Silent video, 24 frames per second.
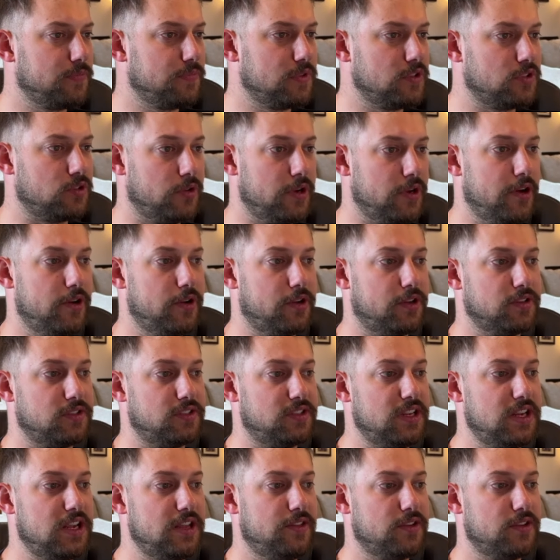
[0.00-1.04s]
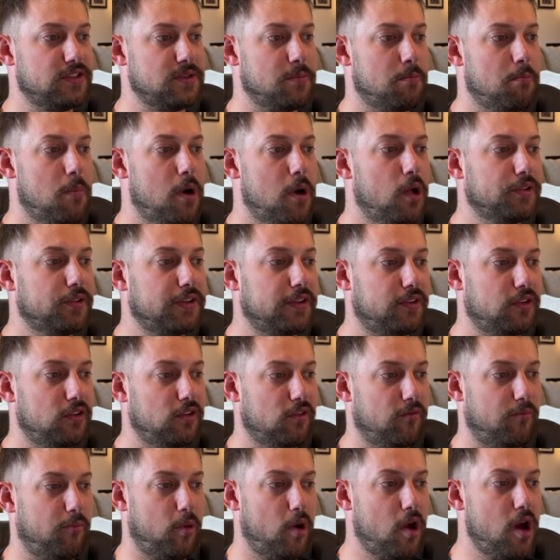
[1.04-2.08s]
So here you can see there's a multitude
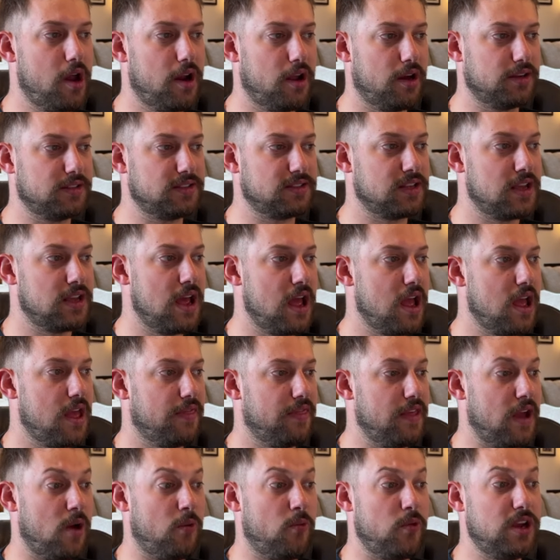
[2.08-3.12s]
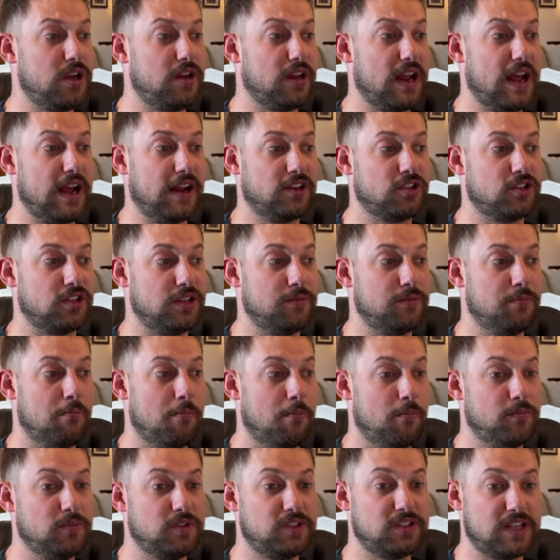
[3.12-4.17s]
of products that we could actually
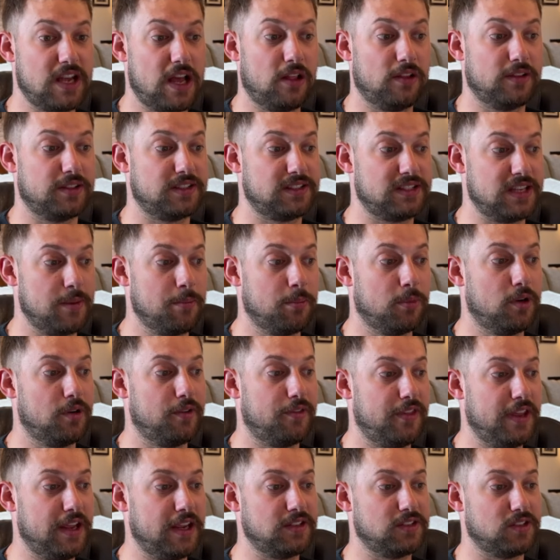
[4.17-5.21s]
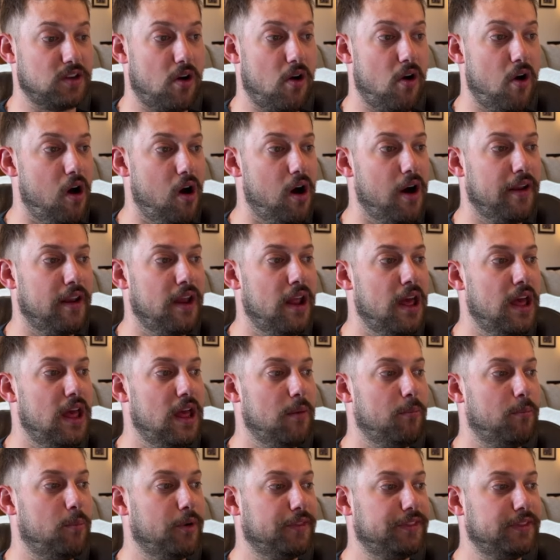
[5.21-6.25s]
sell similar things on,
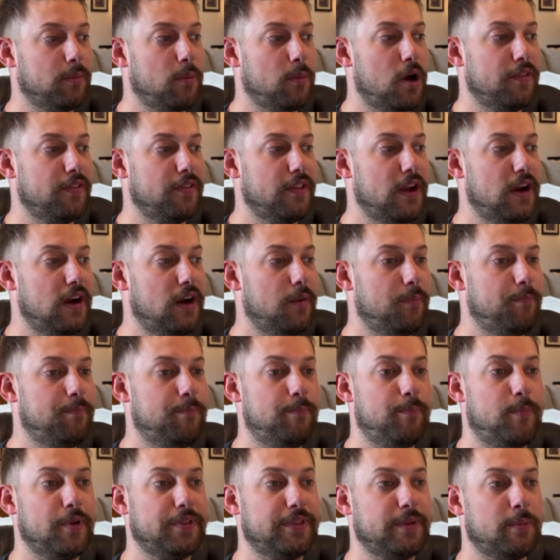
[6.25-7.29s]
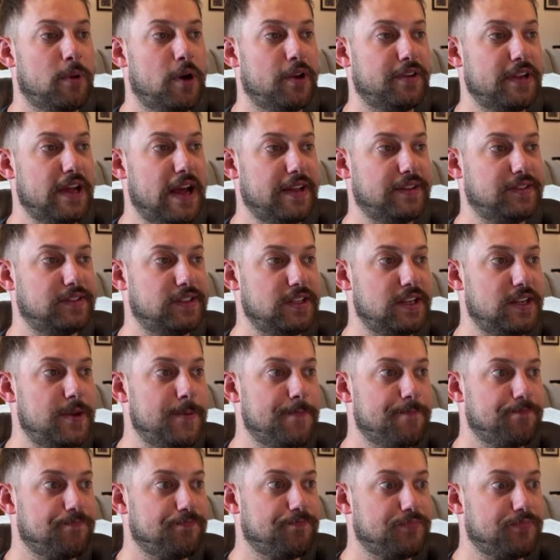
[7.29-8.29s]
put them on there, put them onto Etsy,